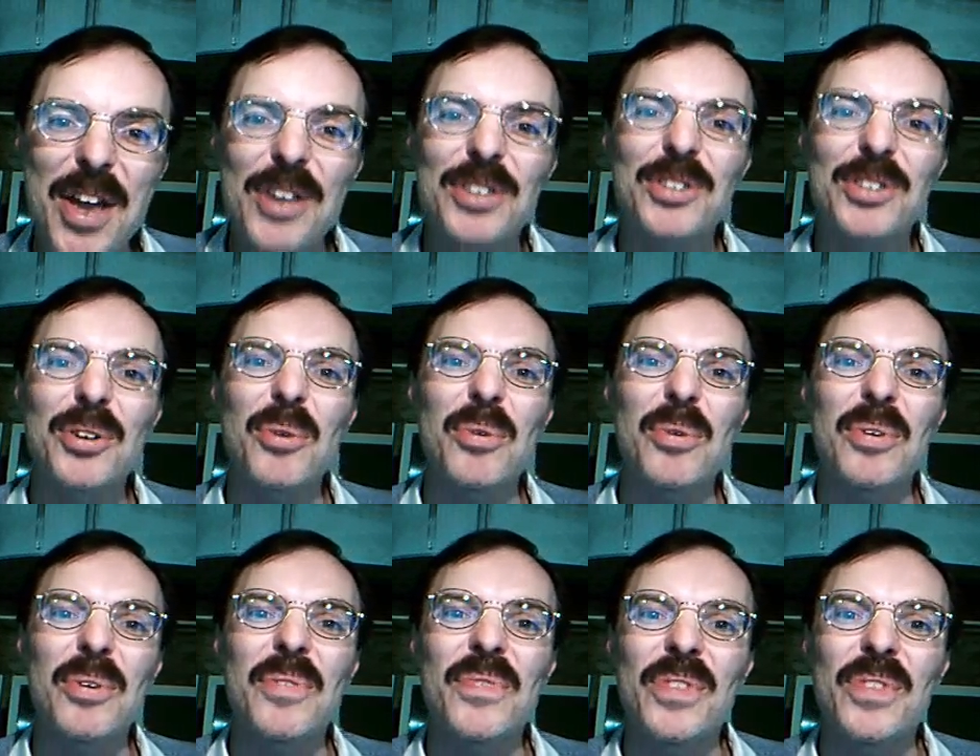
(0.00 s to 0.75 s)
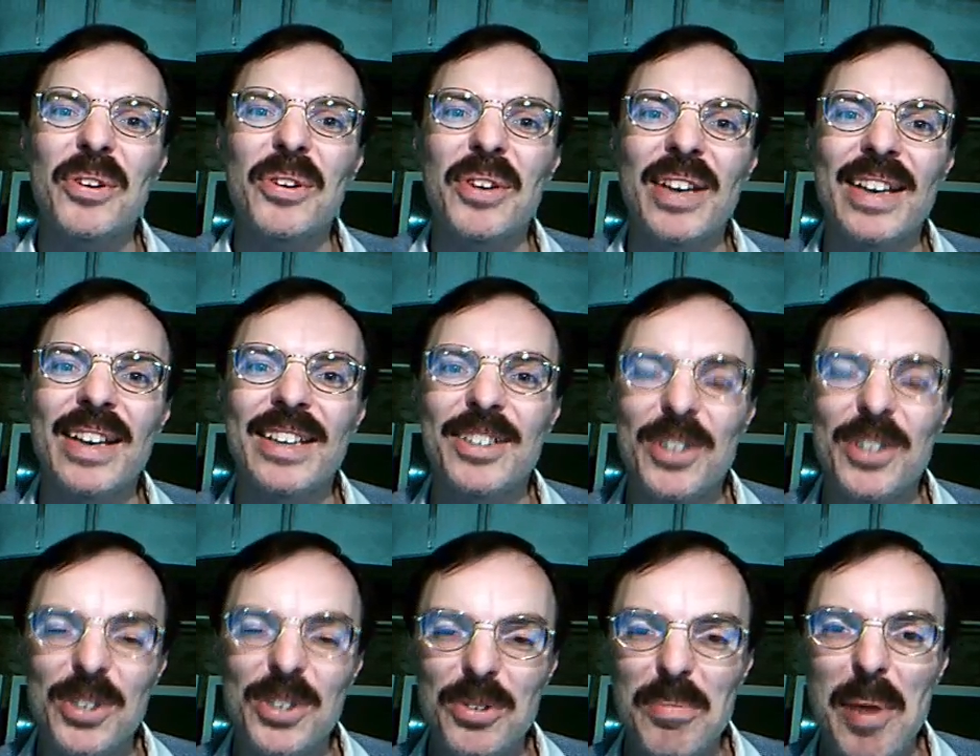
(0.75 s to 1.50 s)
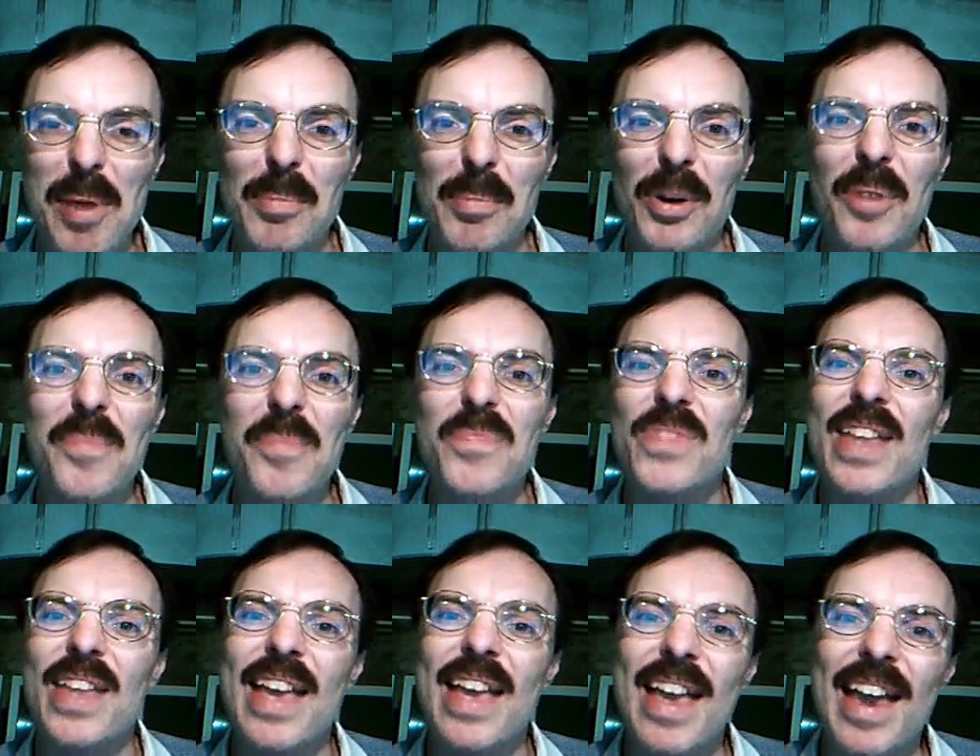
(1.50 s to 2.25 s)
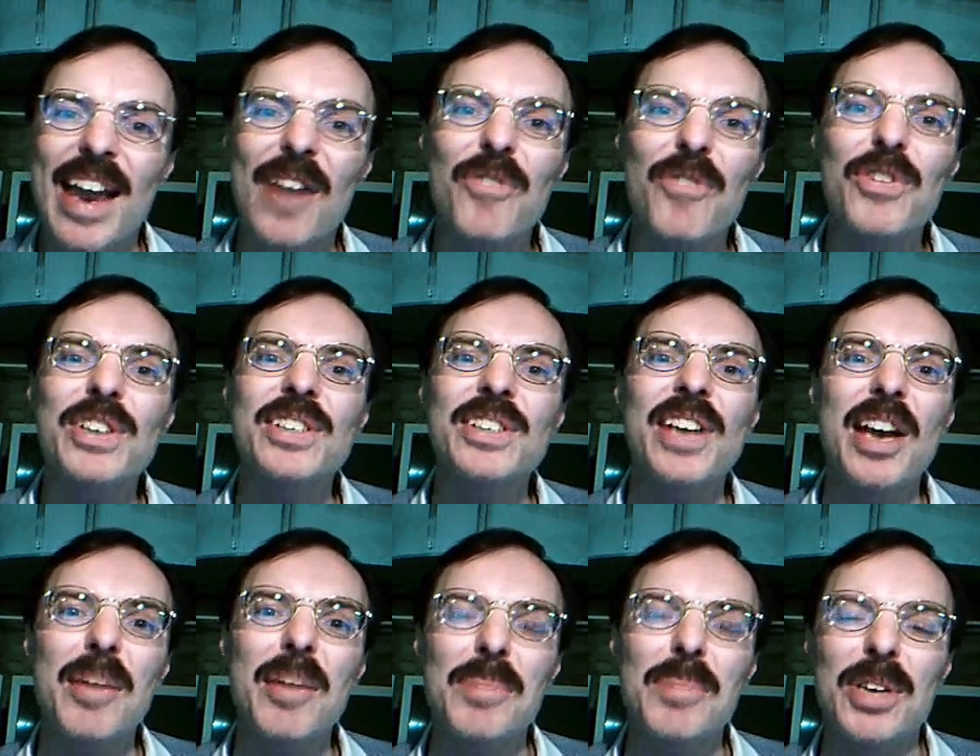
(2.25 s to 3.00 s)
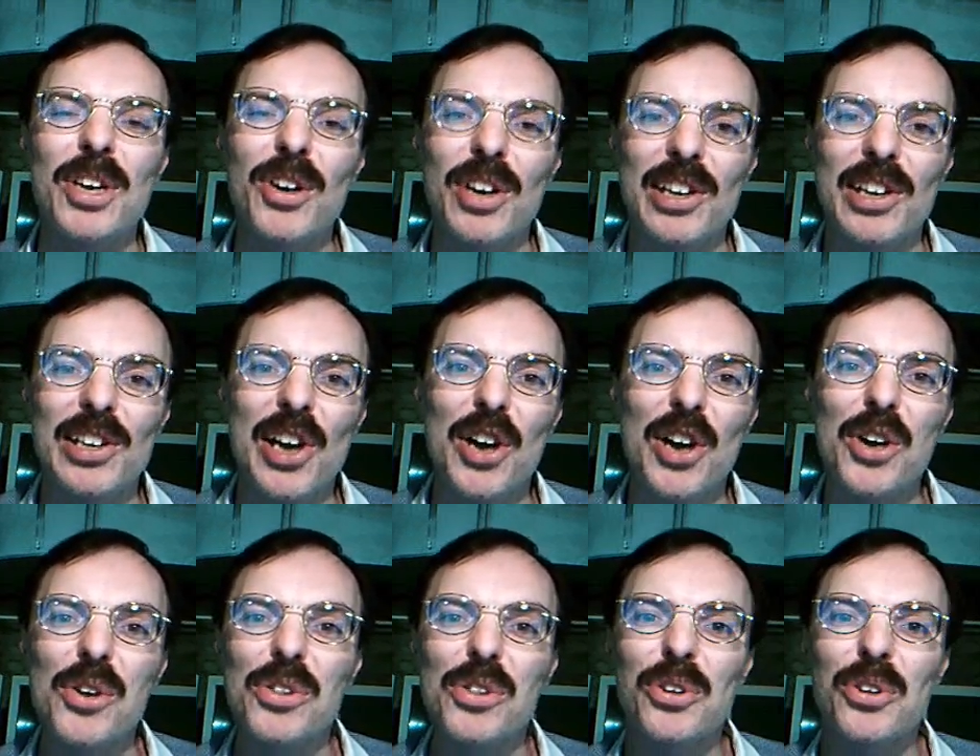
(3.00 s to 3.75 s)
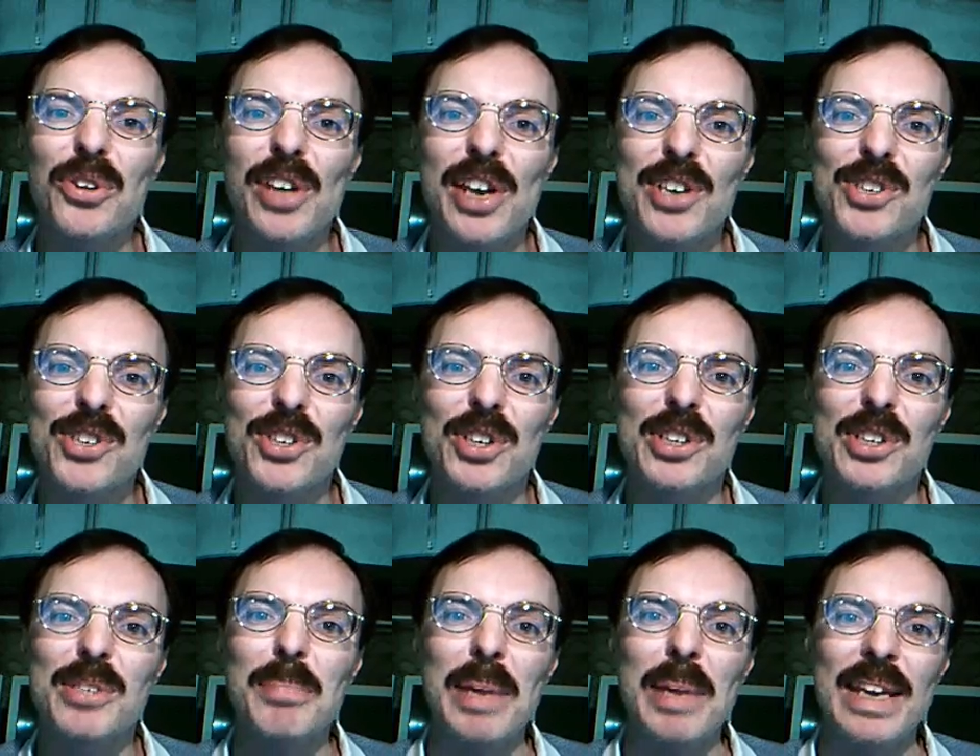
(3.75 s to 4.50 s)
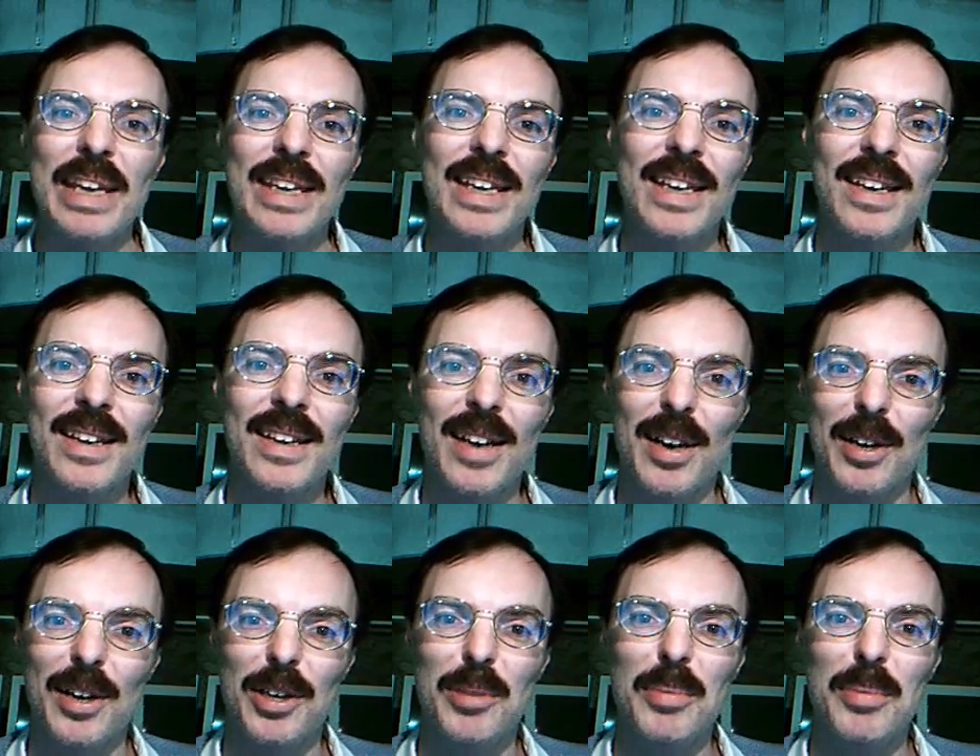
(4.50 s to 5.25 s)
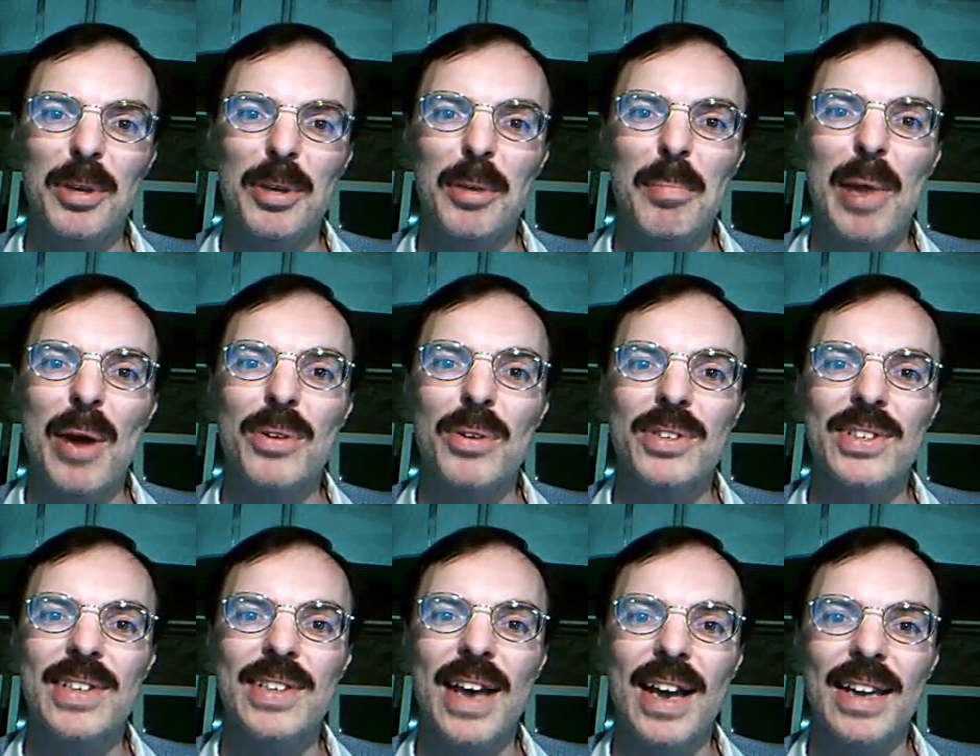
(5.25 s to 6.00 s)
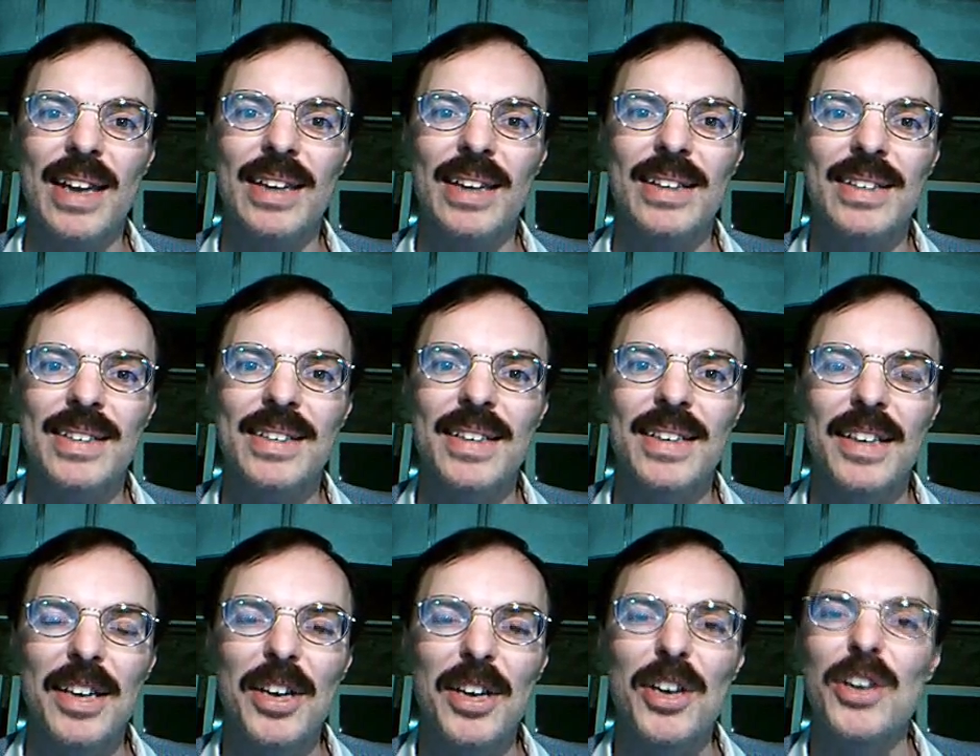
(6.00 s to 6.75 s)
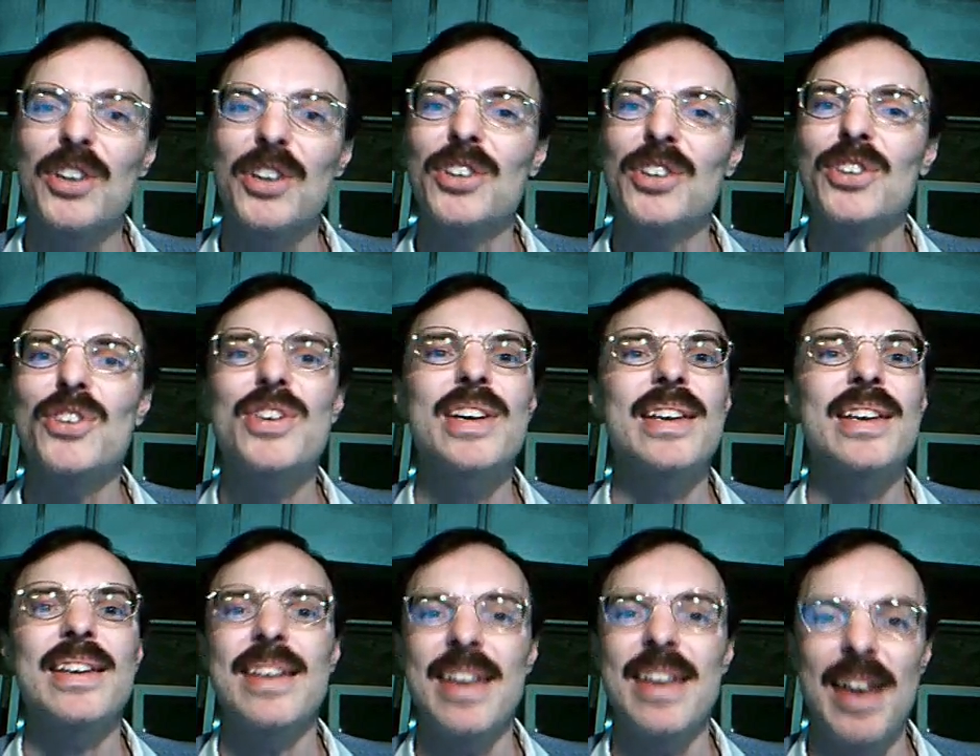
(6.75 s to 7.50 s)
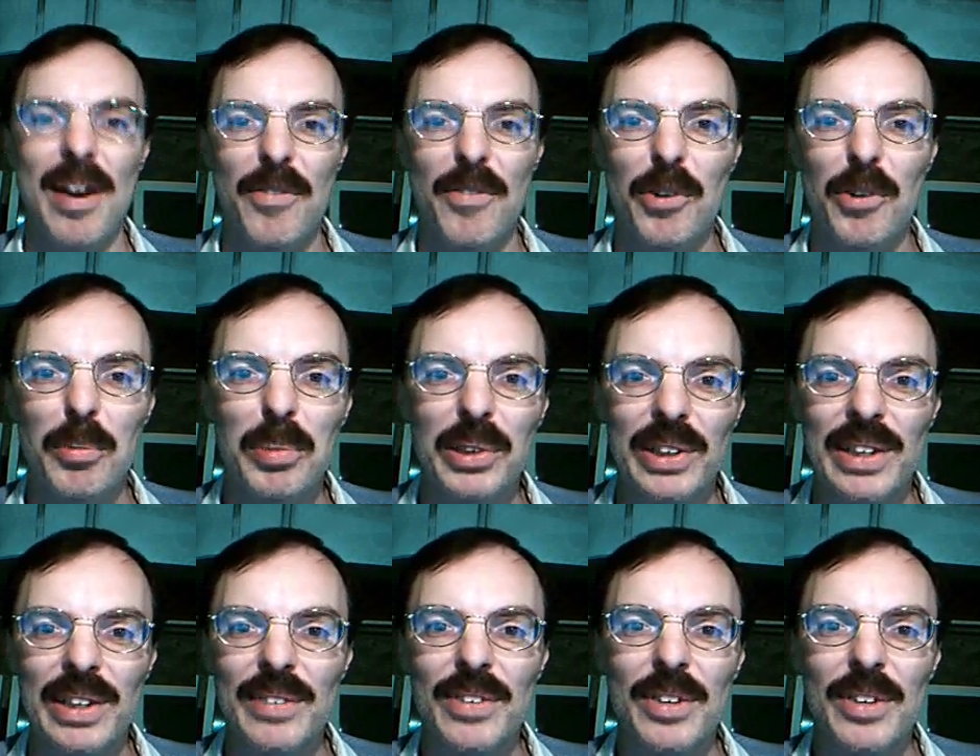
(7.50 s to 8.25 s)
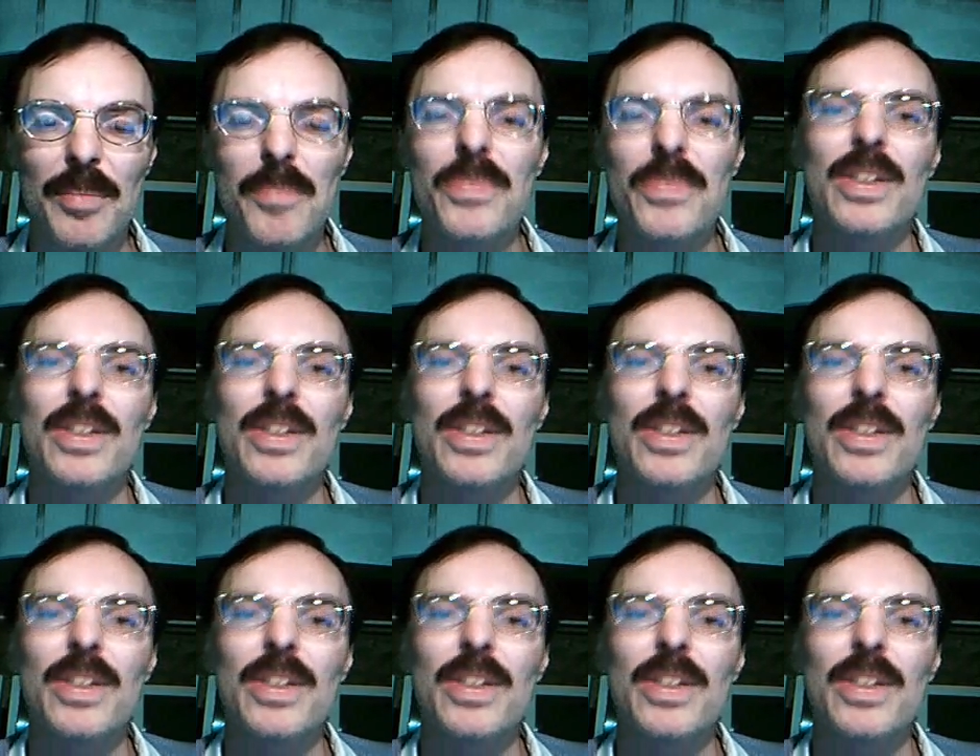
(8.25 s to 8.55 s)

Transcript: So just remember, every time you hear a young Earth creationist making an argument about science, you can never believe it.